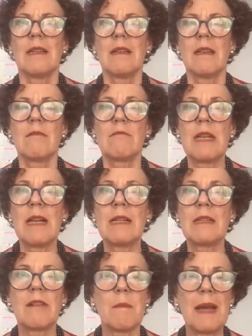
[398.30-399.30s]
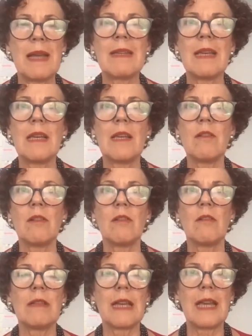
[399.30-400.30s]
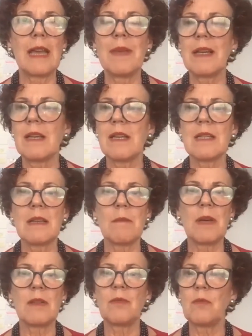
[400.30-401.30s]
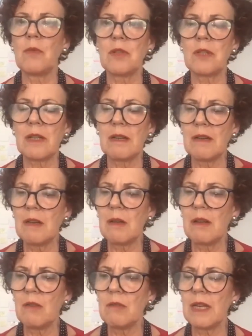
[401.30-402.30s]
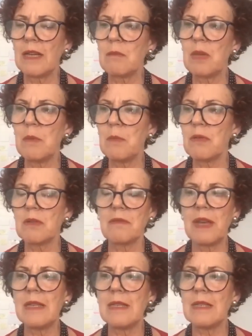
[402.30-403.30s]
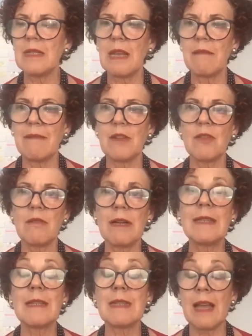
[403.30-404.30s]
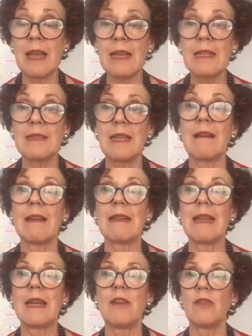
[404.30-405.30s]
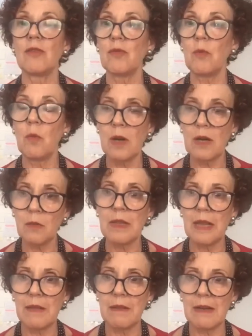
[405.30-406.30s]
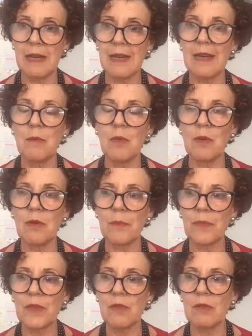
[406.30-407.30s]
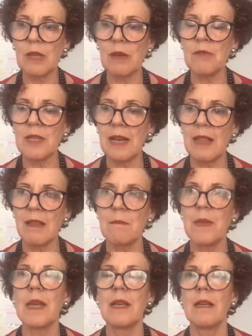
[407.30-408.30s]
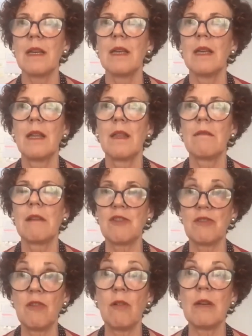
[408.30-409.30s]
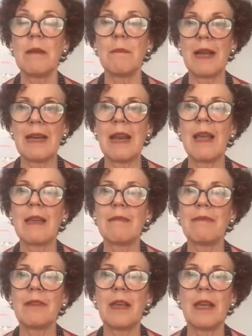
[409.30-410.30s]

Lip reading: real dramatic, all the chemicals, the amount of water, looking at people's faces even. So I decided there and then not to work with leather anymore. So that was another big threshold in my life.